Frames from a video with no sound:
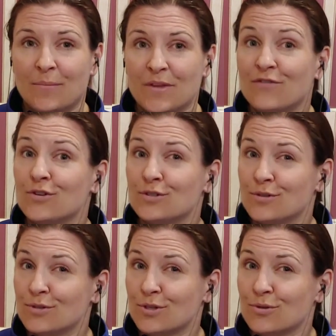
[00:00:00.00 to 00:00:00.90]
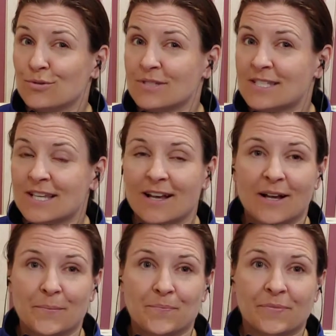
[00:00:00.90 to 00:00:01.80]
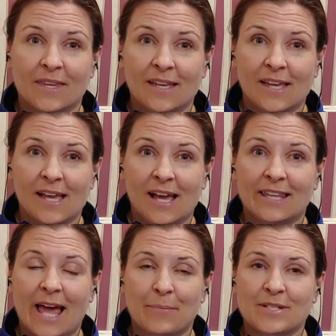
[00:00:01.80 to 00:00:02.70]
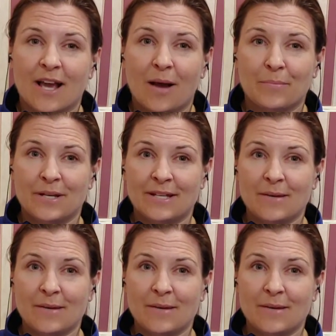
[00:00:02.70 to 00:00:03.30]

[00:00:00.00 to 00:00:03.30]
If you do use a laptop,